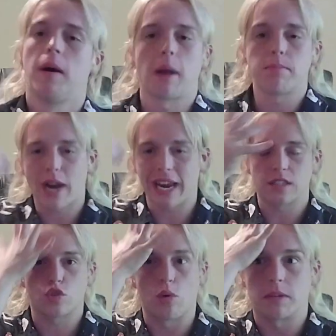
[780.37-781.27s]
My
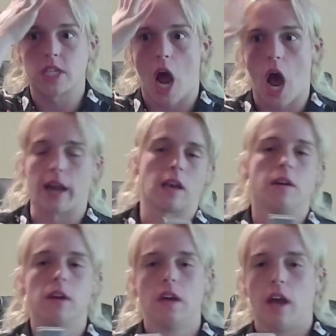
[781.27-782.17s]
brain's supersonic.
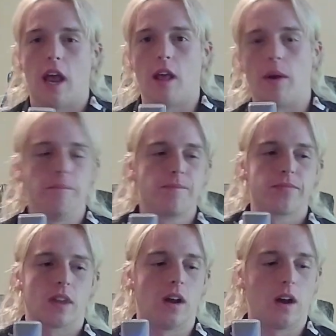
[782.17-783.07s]
Anyway,
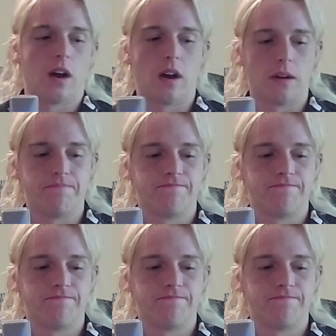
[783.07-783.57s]
so